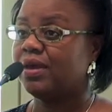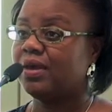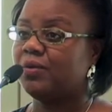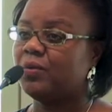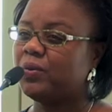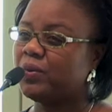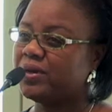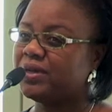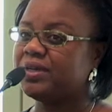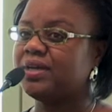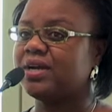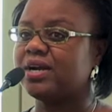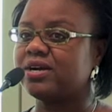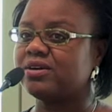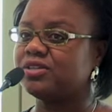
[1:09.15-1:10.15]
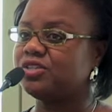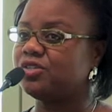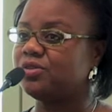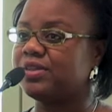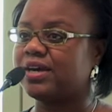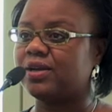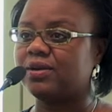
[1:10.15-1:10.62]
And we want to encourage
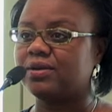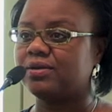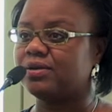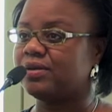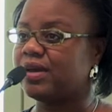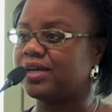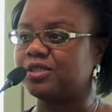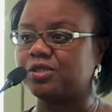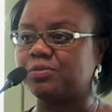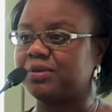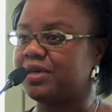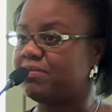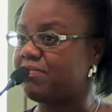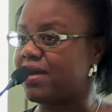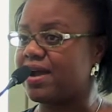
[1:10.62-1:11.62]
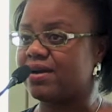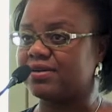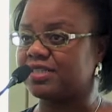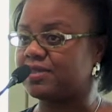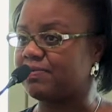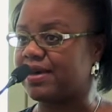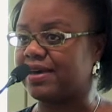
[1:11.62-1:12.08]
you that not to be
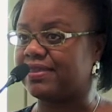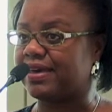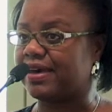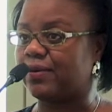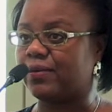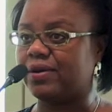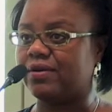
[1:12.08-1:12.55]
embarrassed by that.